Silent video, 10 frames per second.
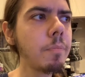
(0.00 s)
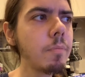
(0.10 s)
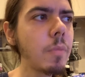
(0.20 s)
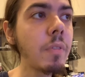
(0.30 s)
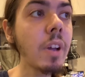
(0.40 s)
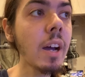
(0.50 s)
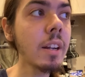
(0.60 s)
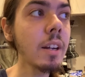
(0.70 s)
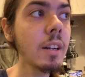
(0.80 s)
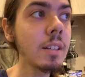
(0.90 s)
We've
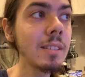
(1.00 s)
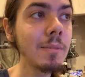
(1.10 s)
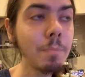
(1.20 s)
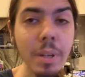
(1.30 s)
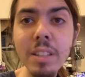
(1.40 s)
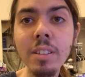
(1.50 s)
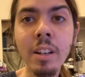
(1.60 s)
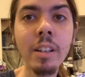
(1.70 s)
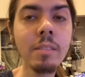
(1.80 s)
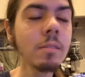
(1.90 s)
got Pizza
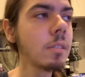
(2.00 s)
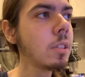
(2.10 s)
Hut,